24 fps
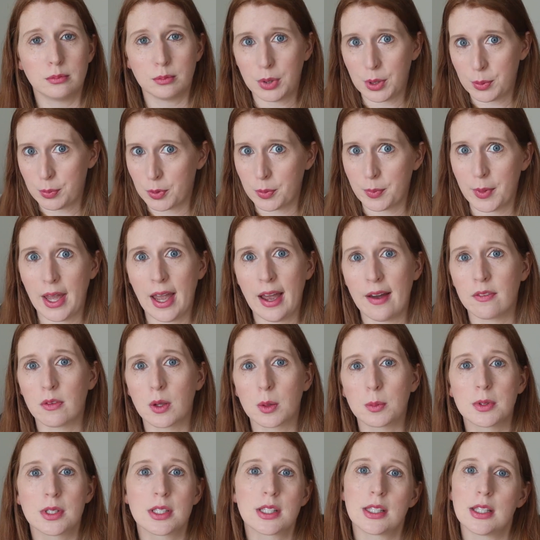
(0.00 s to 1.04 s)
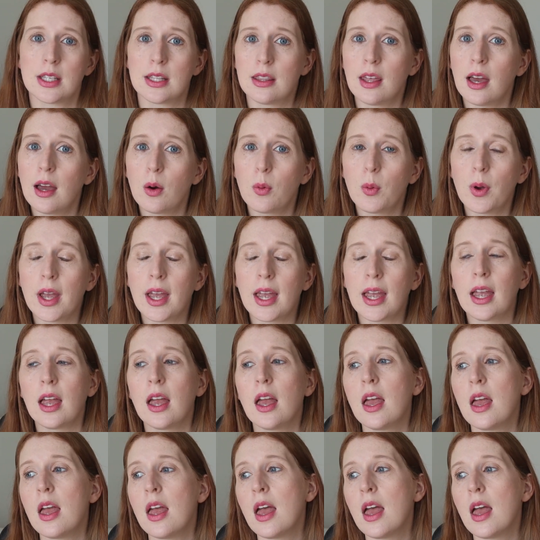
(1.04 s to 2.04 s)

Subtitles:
People may have them listed that way.